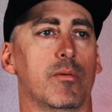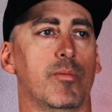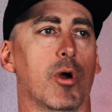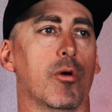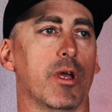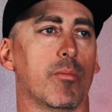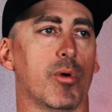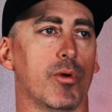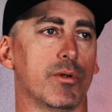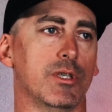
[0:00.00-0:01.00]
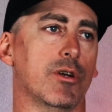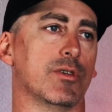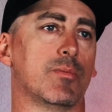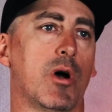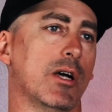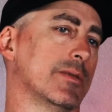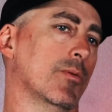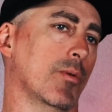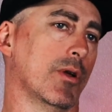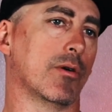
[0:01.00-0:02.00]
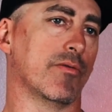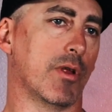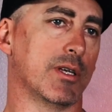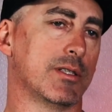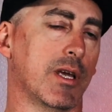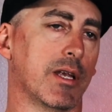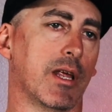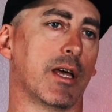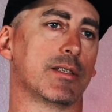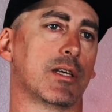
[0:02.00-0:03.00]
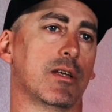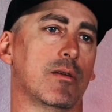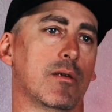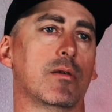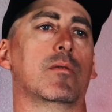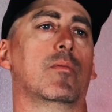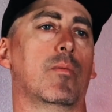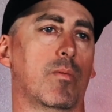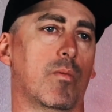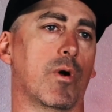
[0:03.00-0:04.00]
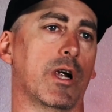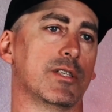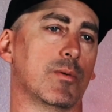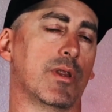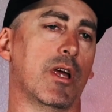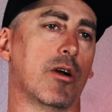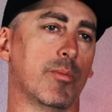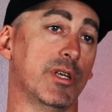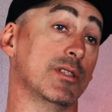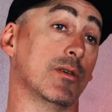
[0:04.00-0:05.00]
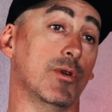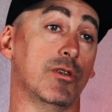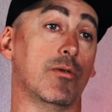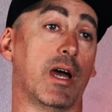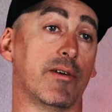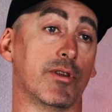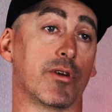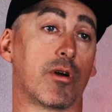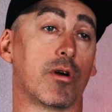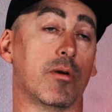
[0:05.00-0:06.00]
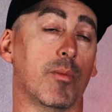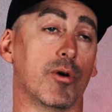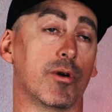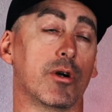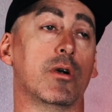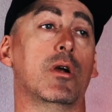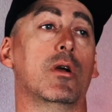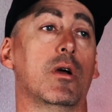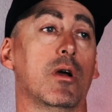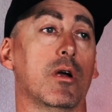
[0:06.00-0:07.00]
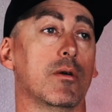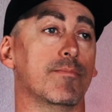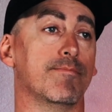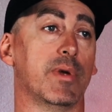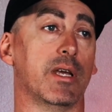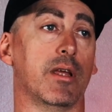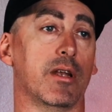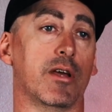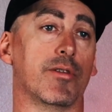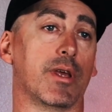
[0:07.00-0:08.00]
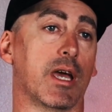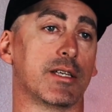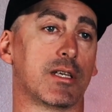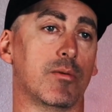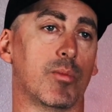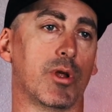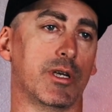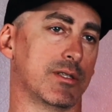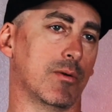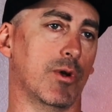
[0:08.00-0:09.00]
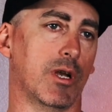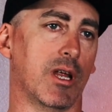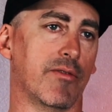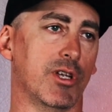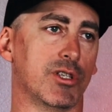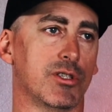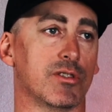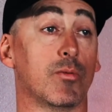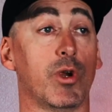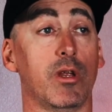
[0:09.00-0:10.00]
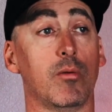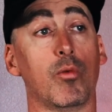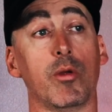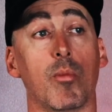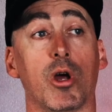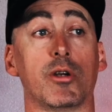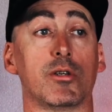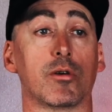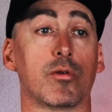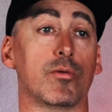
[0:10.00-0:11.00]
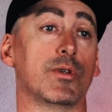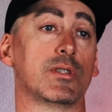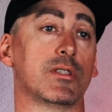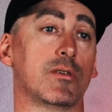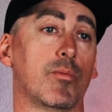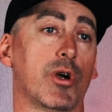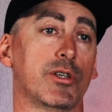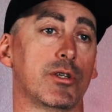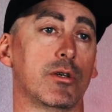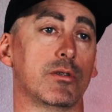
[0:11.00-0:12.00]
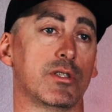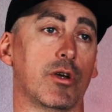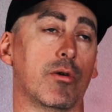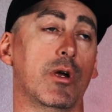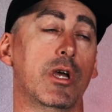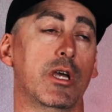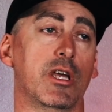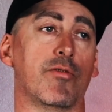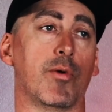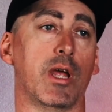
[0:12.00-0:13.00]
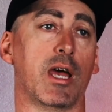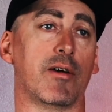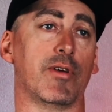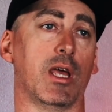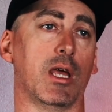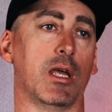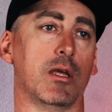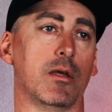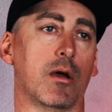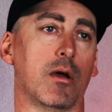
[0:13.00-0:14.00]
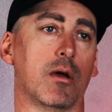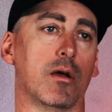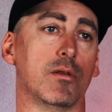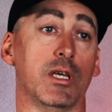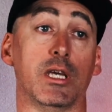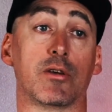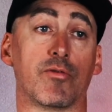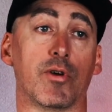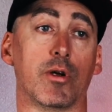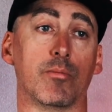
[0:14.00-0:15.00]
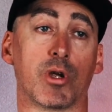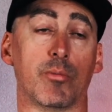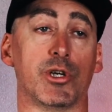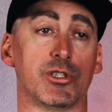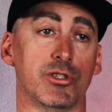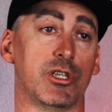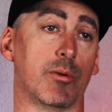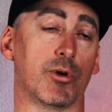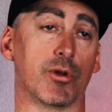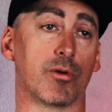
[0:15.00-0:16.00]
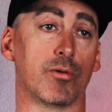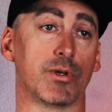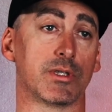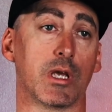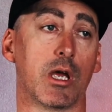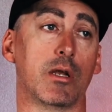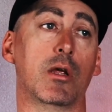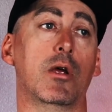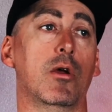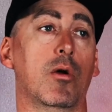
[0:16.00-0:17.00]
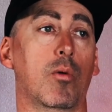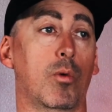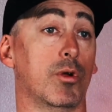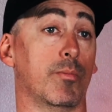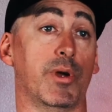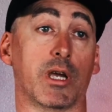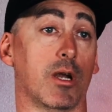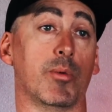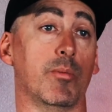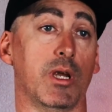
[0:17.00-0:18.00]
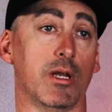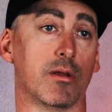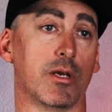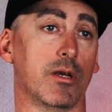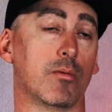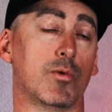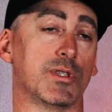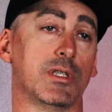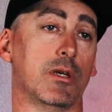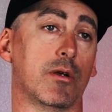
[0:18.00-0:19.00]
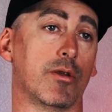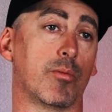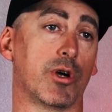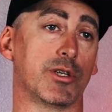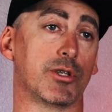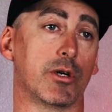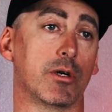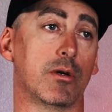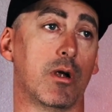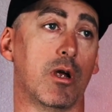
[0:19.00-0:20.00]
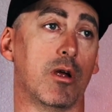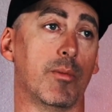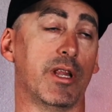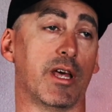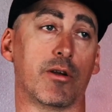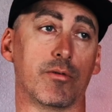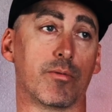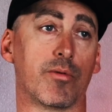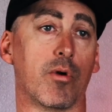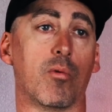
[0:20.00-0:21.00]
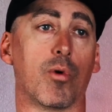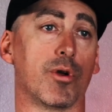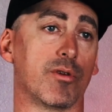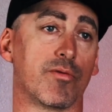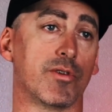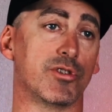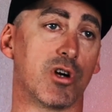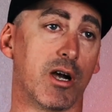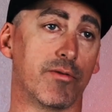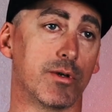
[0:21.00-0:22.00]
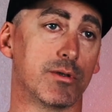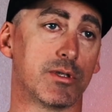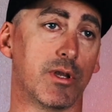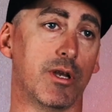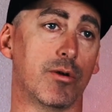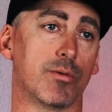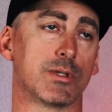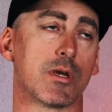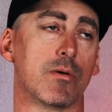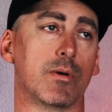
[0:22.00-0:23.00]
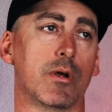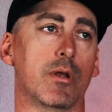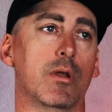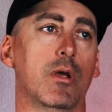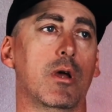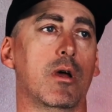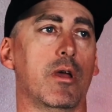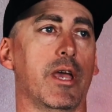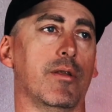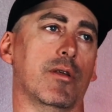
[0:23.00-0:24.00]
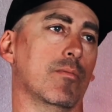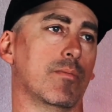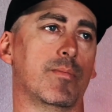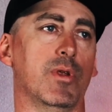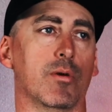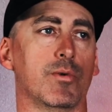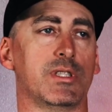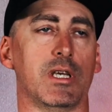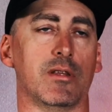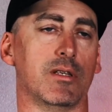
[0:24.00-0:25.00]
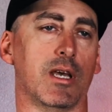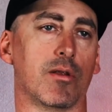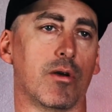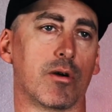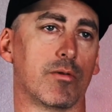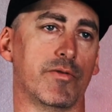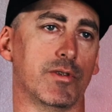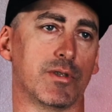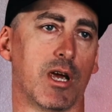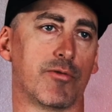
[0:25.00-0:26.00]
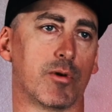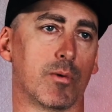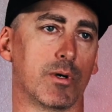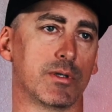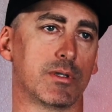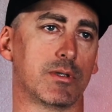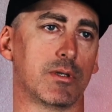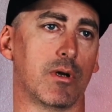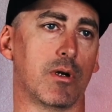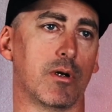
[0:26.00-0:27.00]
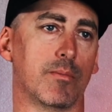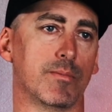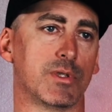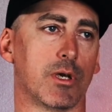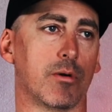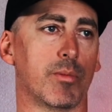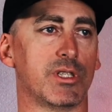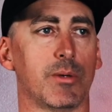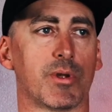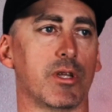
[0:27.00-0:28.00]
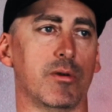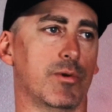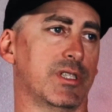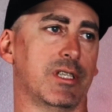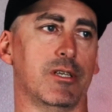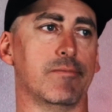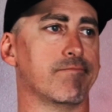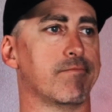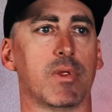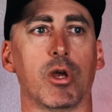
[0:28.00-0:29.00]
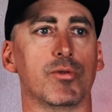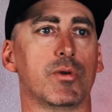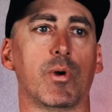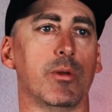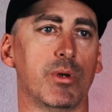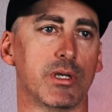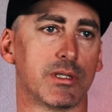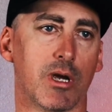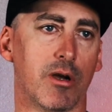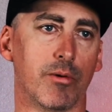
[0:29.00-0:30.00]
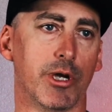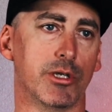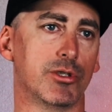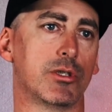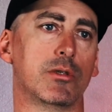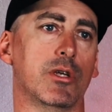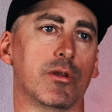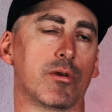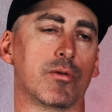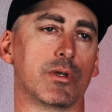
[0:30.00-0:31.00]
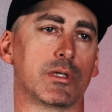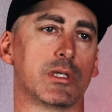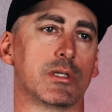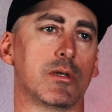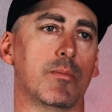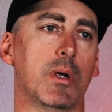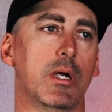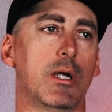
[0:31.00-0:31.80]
OEM bolt, you know, it's possible we could have lost a head gasket, whereas with the ARPs that we do have in the current motor, it held the gasket in place and we didn't have any issues. And we monitor cooling system pressure, so if we have a leak from combustion chamber to cooling side, we'll pick it up immediately. We'll see it on the pressure, and that'll throw a warning for the driver so they know what's going on. And then, you know, we see in the data log reviews afterwards. But typically we see low 20 PSI range in the cooling system.